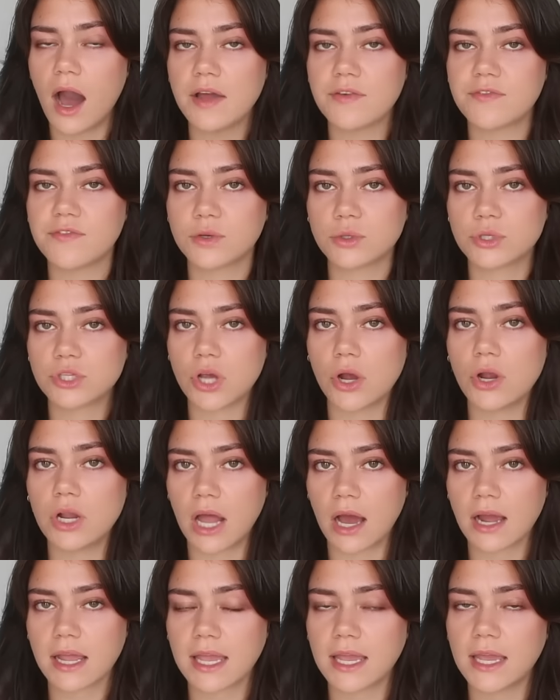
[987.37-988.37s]
I feel so
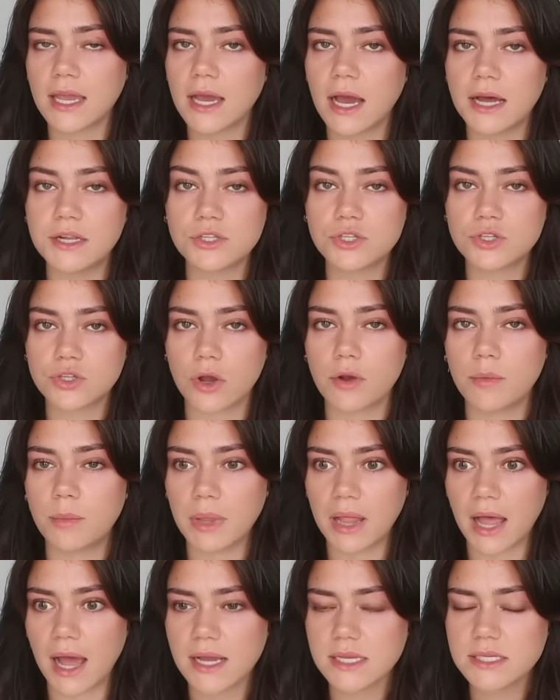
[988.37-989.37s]
lucky and so
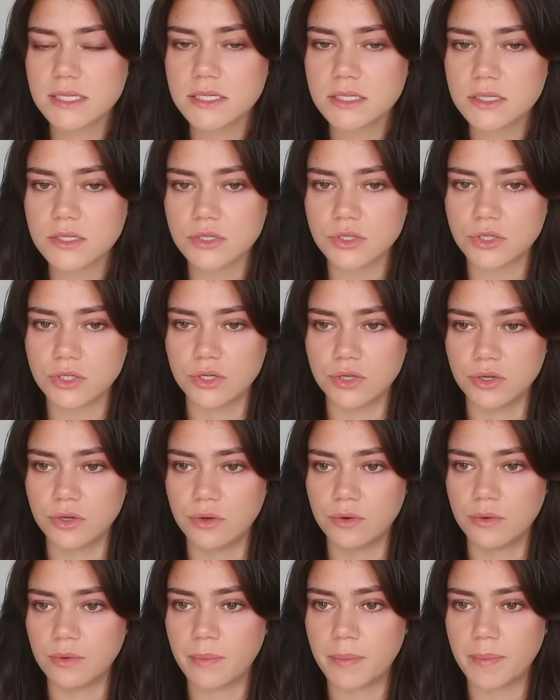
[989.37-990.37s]
blessed
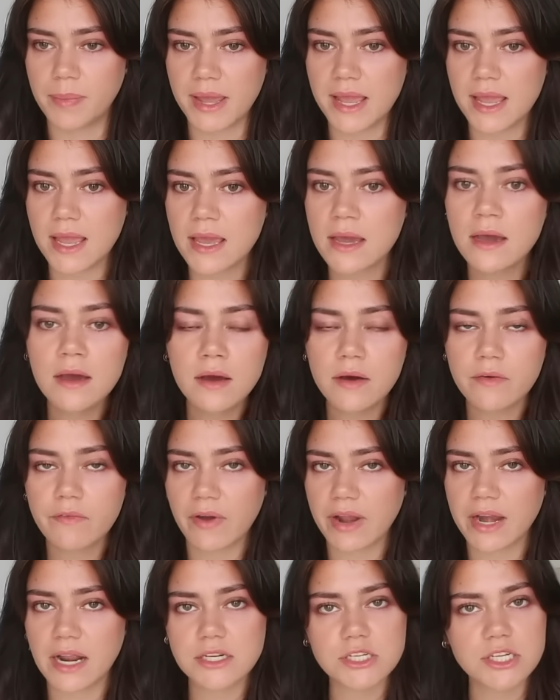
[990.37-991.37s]
to be
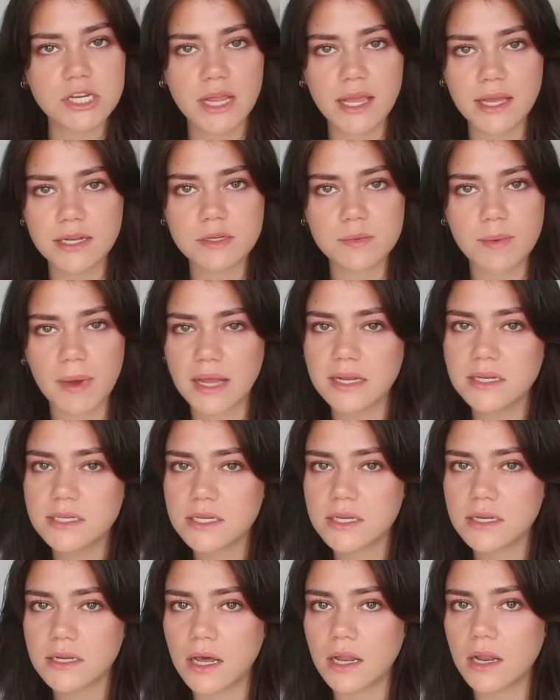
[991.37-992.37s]
financially
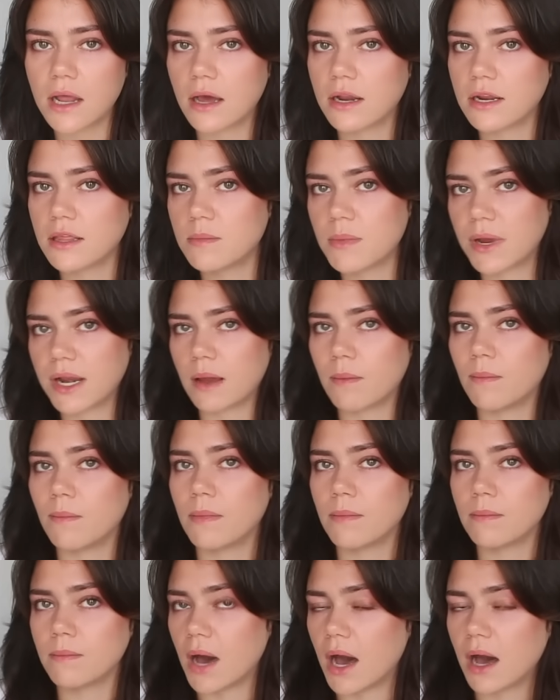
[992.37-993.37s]
independent and earning the money
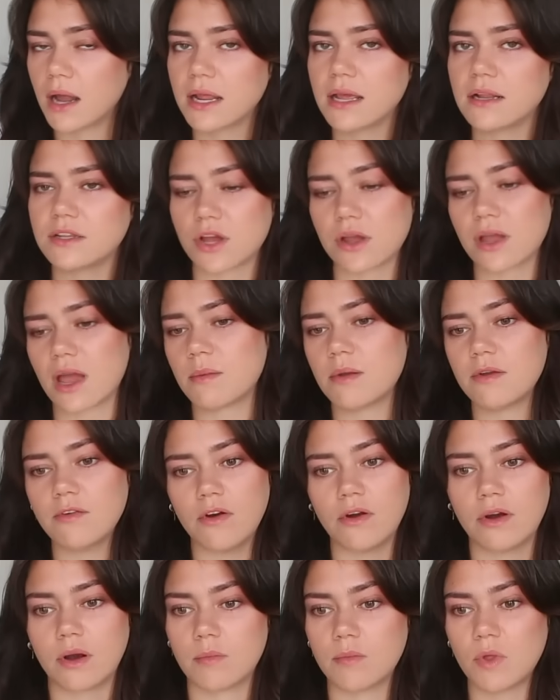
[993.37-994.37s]
I'm earning. Don't get me
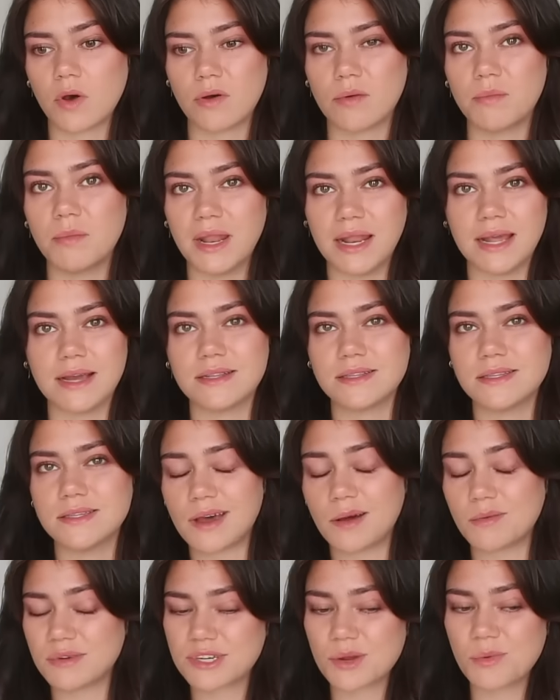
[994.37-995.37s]
wrong, I'm not on millions.
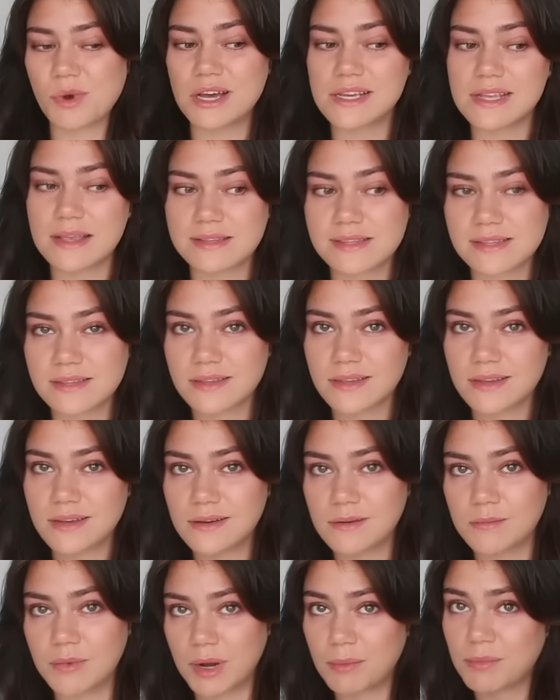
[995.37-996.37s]
I wish I was,
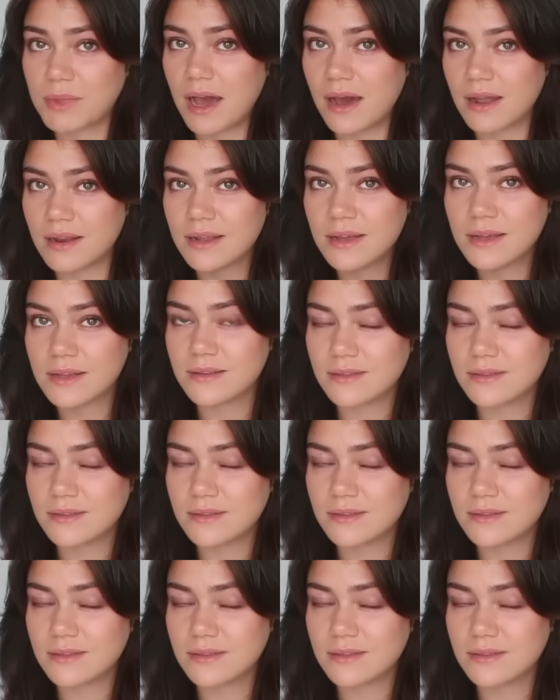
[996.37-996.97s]
but I'm not